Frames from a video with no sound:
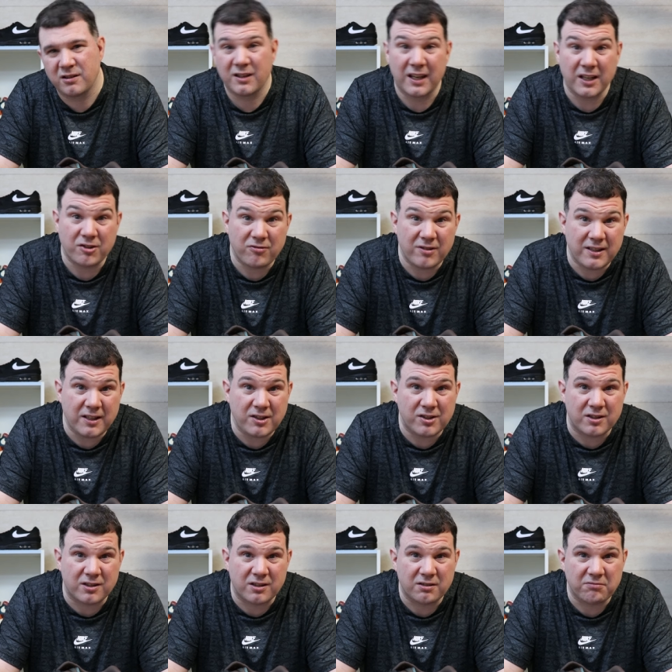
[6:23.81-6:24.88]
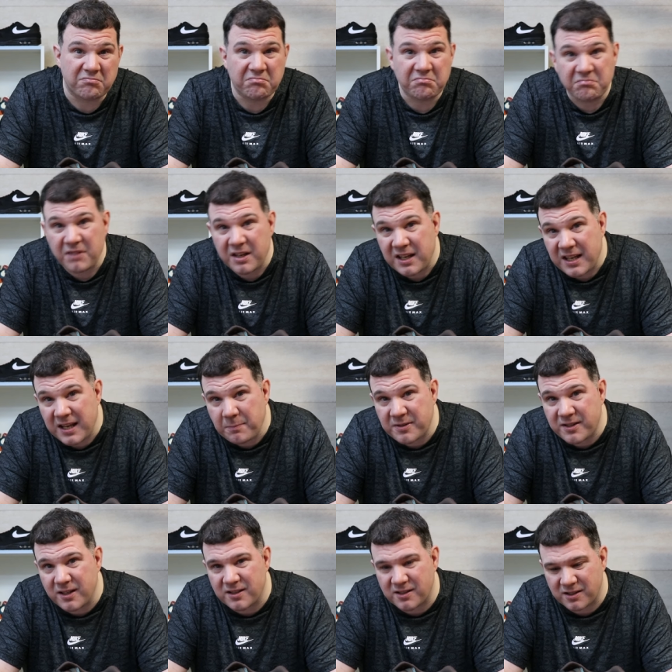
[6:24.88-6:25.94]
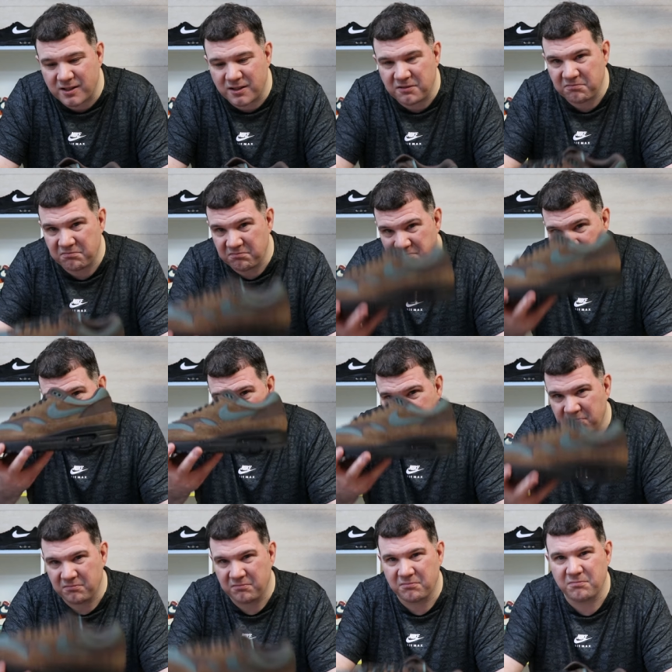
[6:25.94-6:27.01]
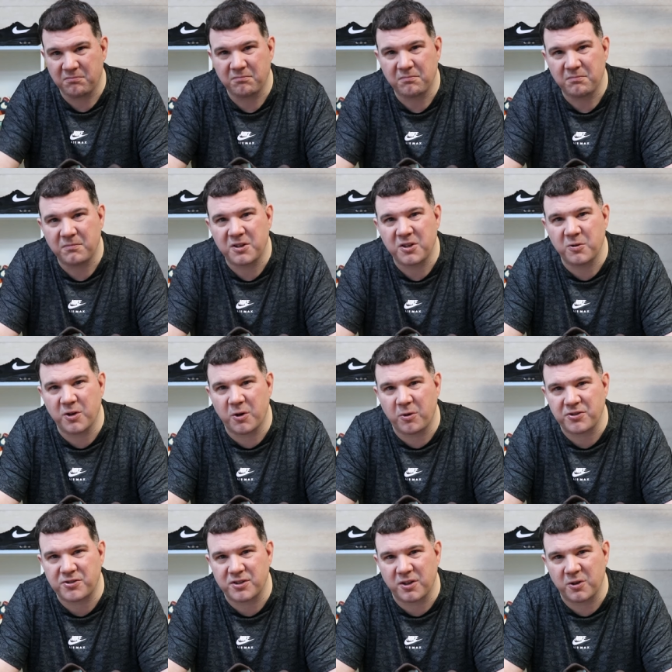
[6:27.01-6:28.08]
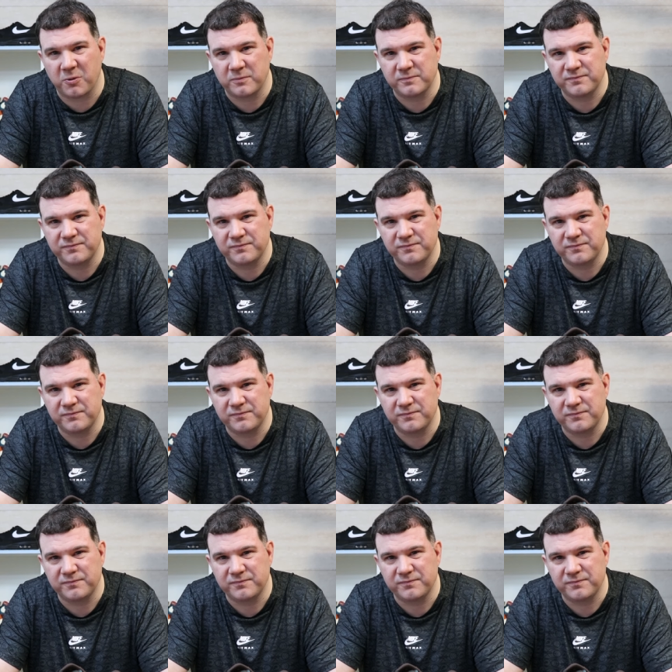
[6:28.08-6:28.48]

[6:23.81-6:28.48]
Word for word: history teachers, hipsters, you know what to do.